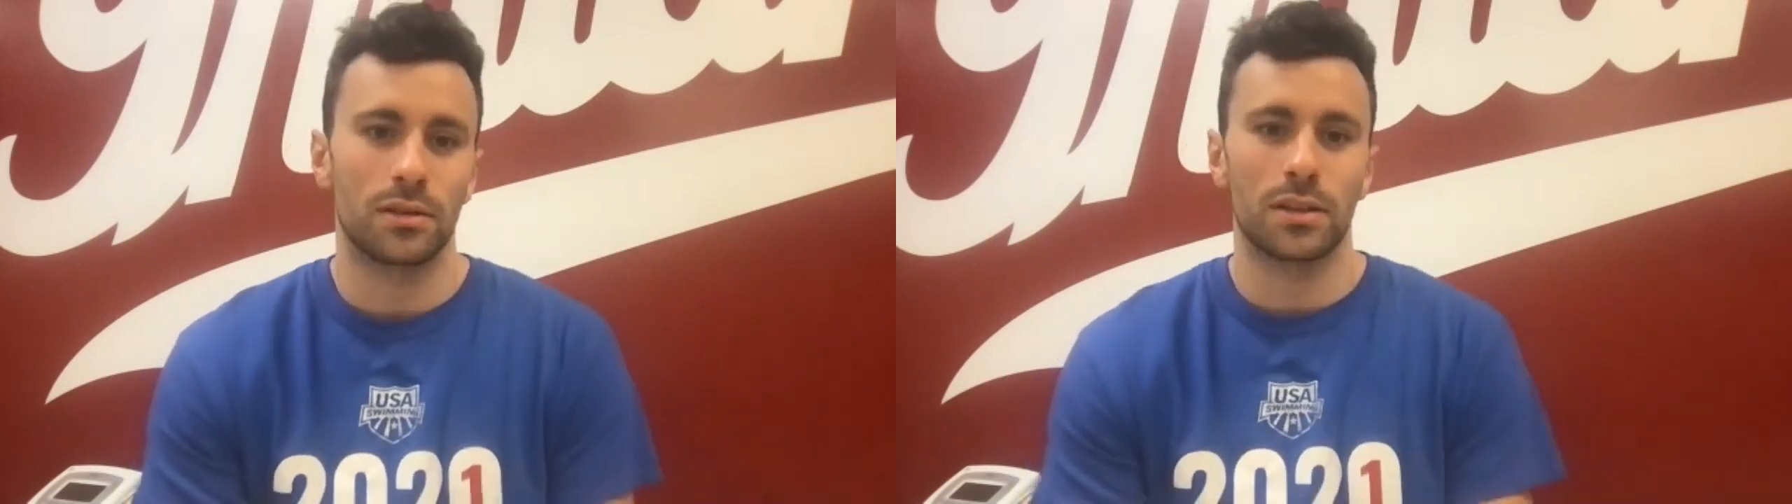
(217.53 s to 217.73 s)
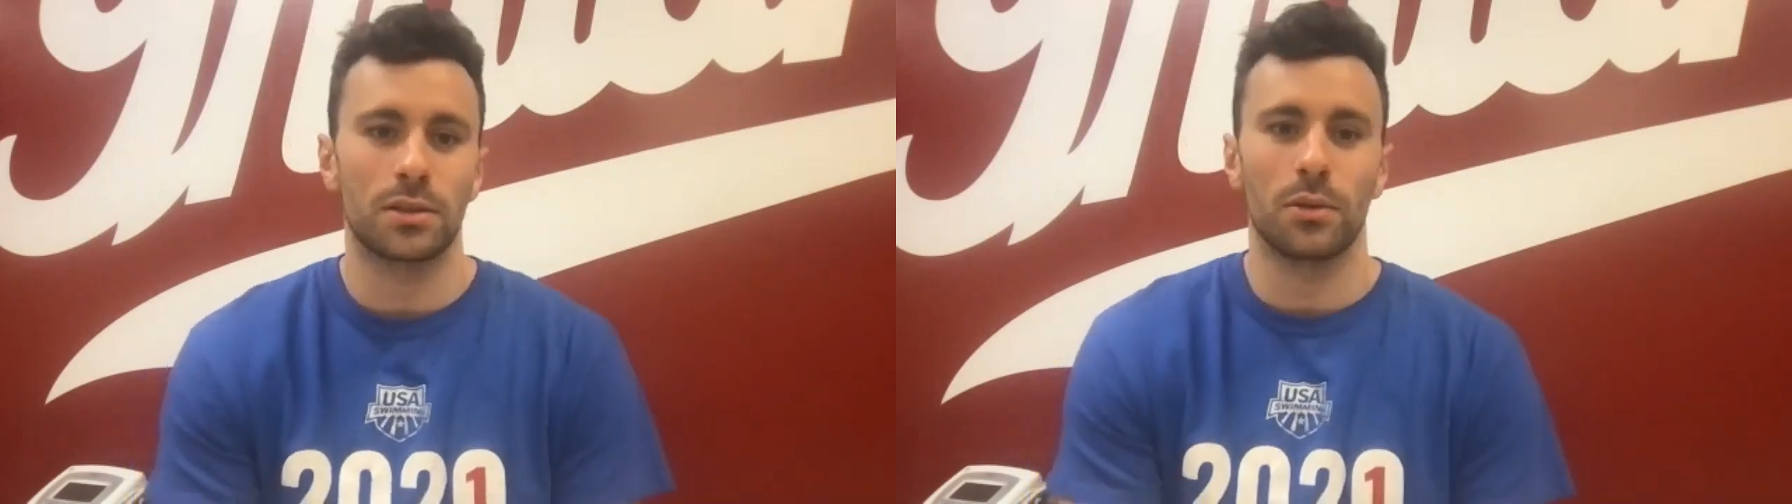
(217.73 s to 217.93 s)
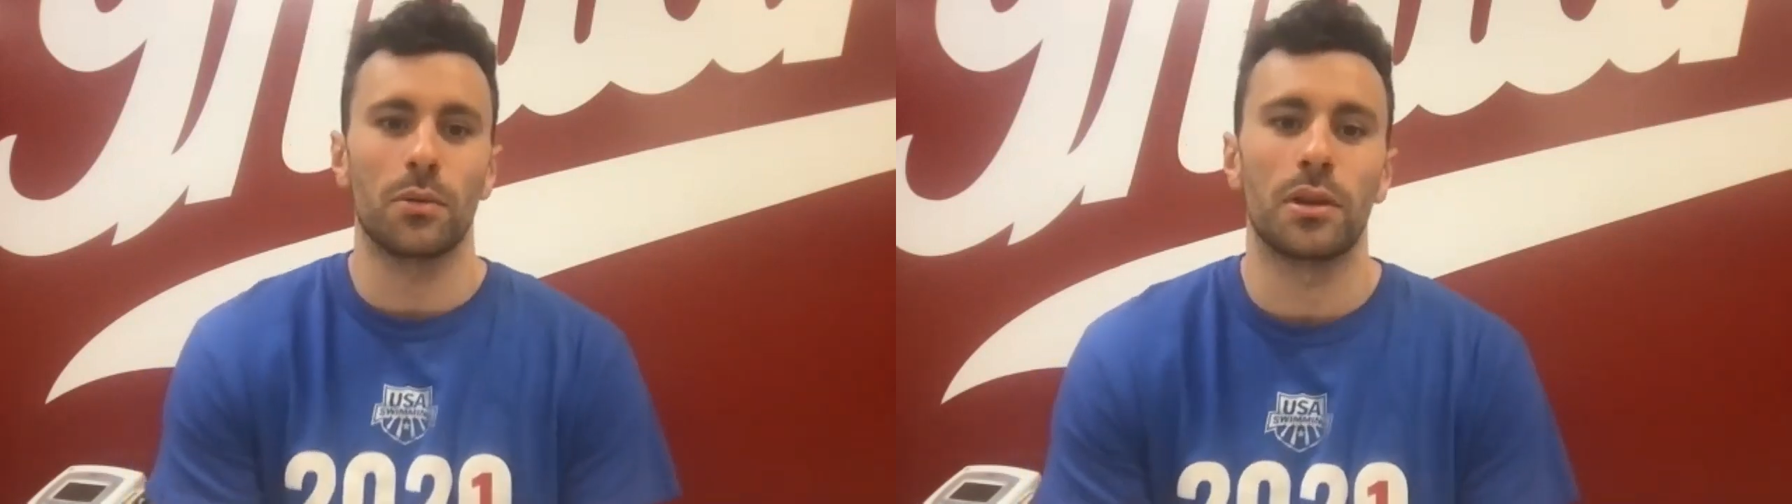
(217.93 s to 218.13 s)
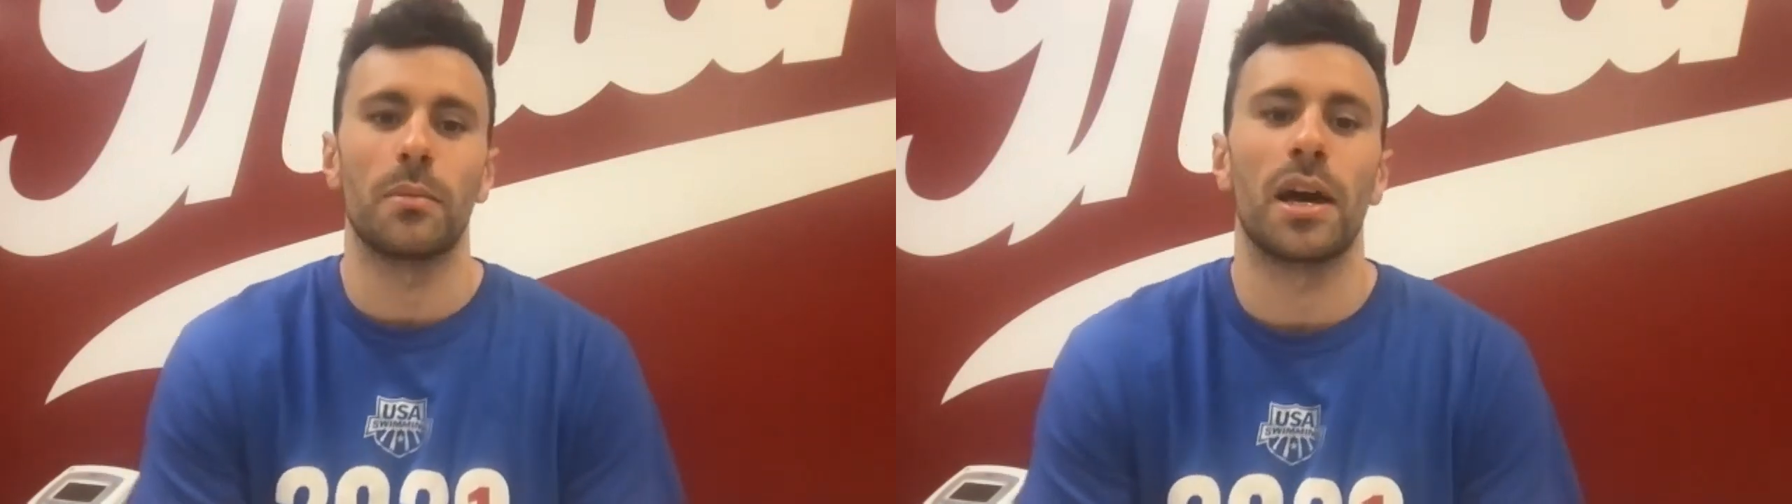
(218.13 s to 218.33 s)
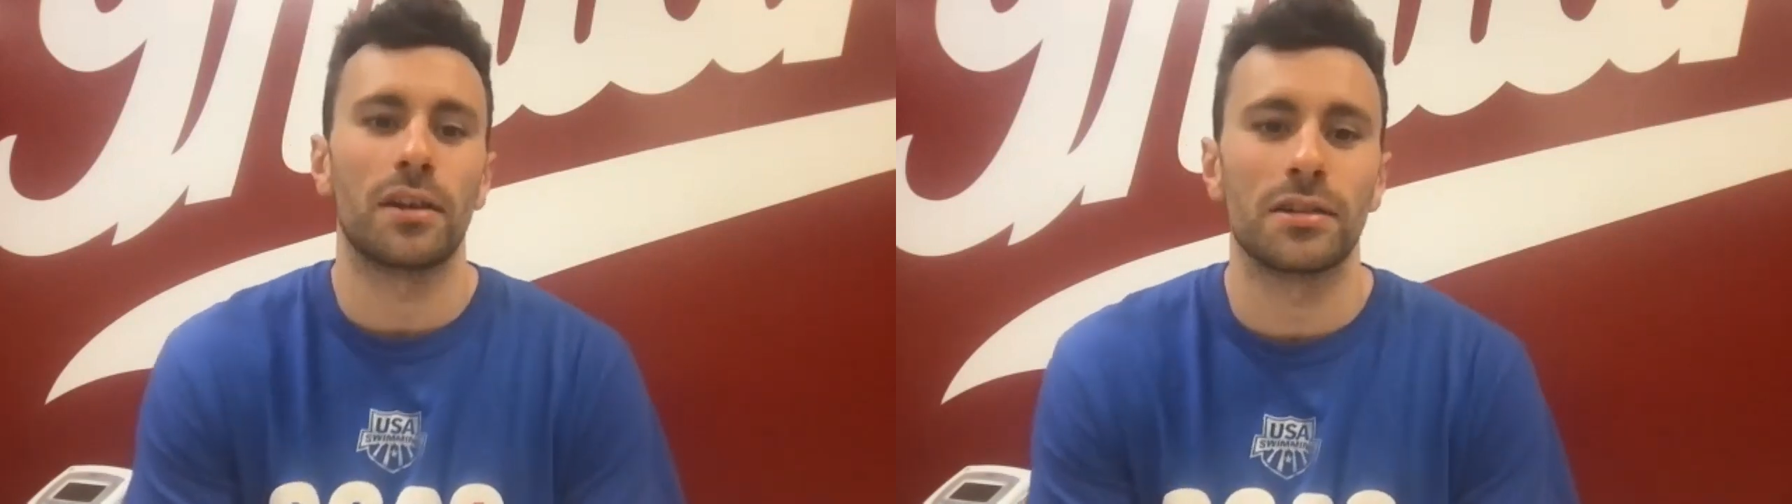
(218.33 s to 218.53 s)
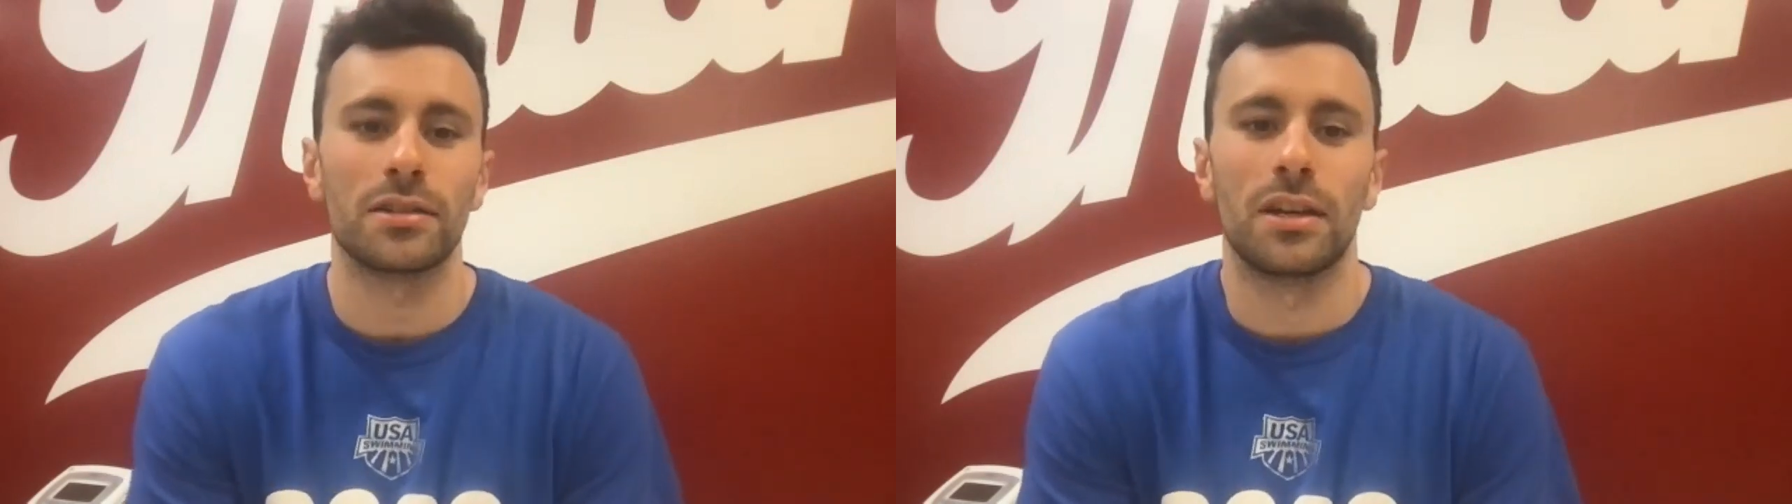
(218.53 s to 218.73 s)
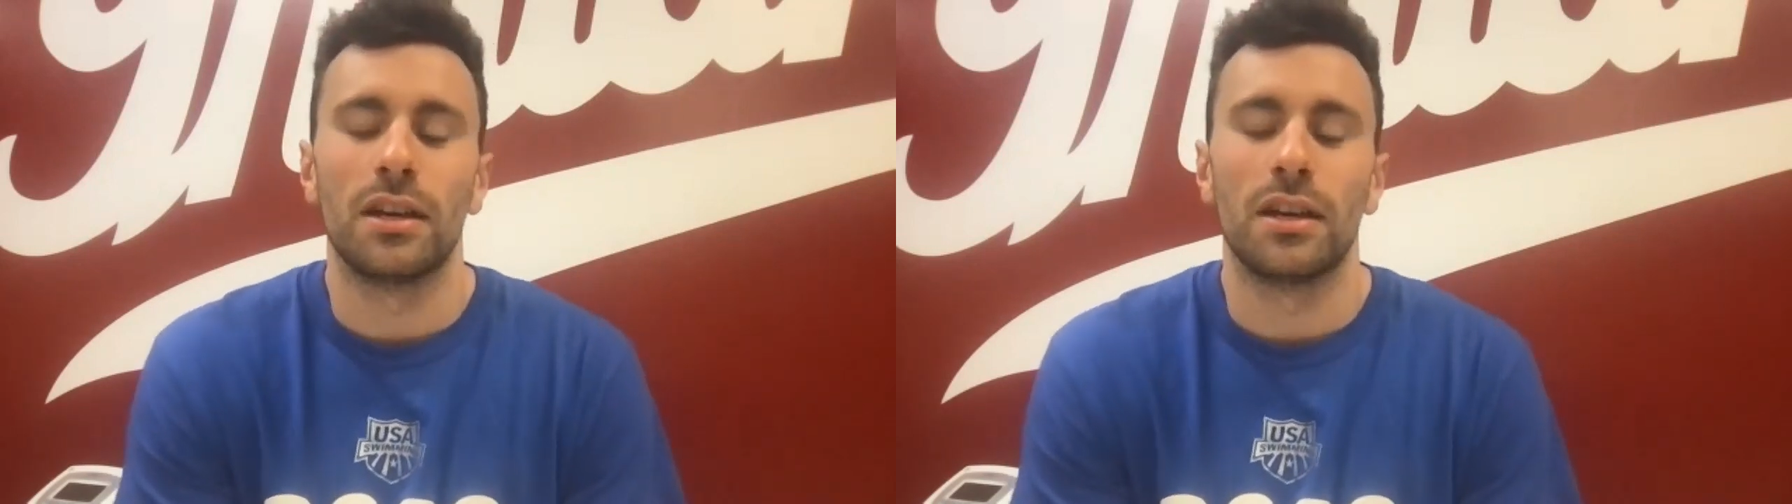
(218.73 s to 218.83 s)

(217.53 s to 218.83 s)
that's the only one that matters